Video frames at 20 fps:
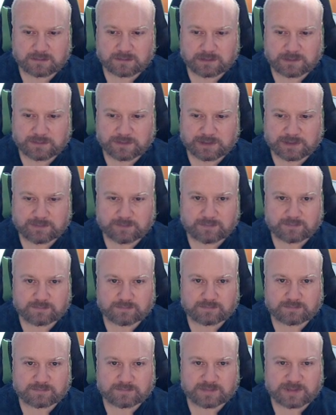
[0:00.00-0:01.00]
There we go.
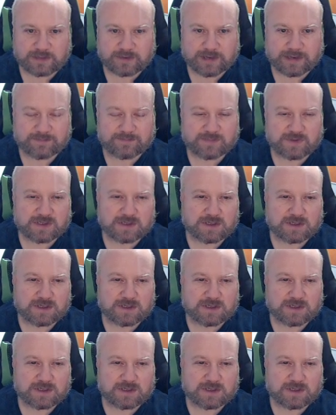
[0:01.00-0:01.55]
There we go.